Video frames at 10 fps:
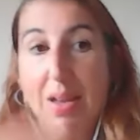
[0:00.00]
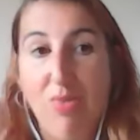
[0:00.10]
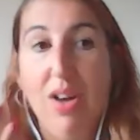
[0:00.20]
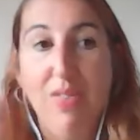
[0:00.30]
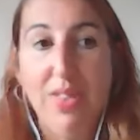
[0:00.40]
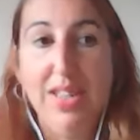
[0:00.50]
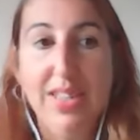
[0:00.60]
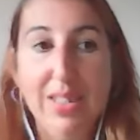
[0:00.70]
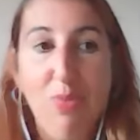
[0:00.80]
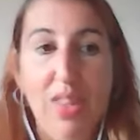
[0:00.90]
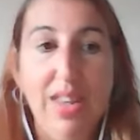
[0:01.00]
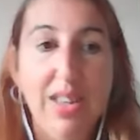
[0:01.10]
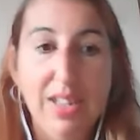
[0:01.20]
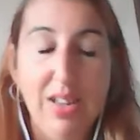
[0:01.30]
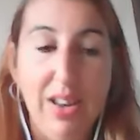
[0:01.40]
rather than something
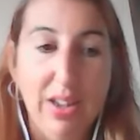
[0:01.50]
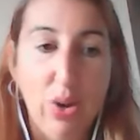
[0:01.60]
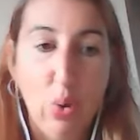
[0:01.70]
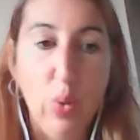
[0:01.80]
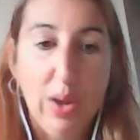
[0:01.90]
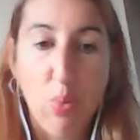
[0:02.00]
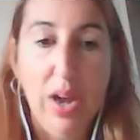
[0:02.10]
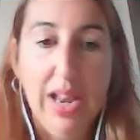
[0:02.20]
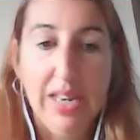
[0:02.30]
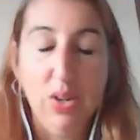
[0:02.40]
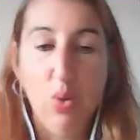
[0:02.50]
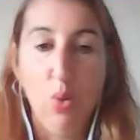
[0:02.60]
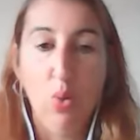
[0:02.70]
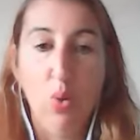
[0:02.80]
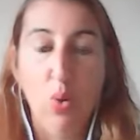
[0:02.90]
like a quick win
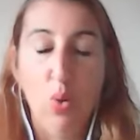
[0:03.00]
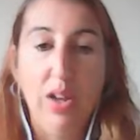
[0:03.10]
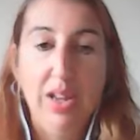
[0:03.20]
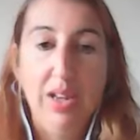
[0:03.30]
or